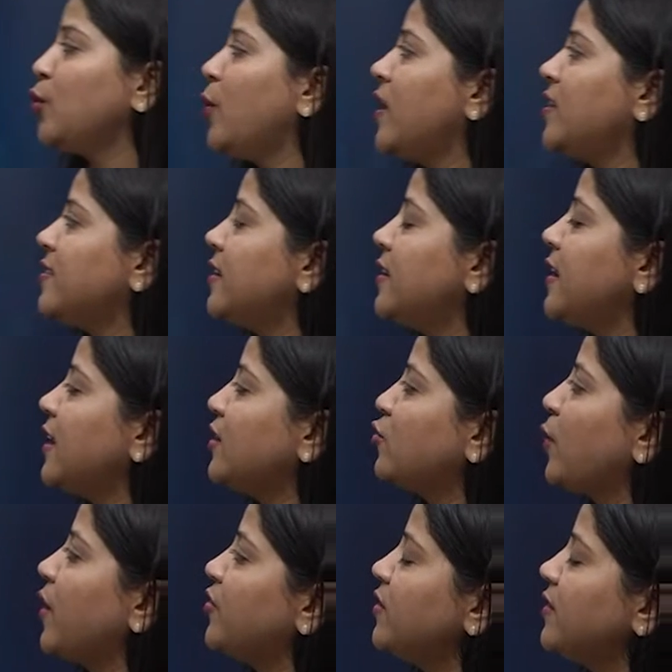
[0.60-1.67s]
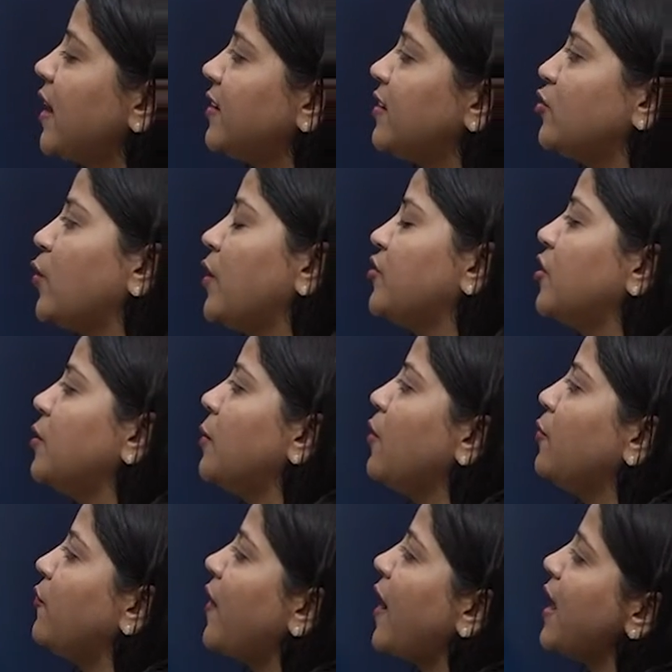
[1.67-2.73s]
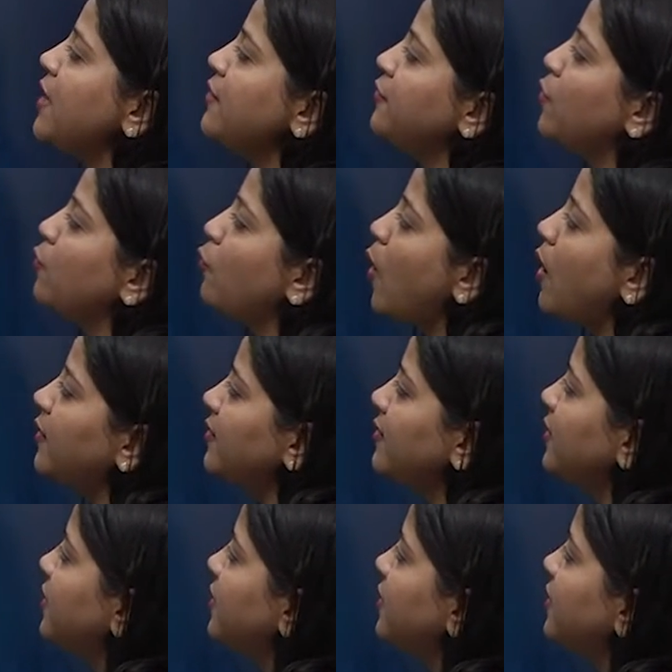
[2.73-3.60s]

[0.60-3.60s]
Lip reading: towards the next question, that is question number 5. What is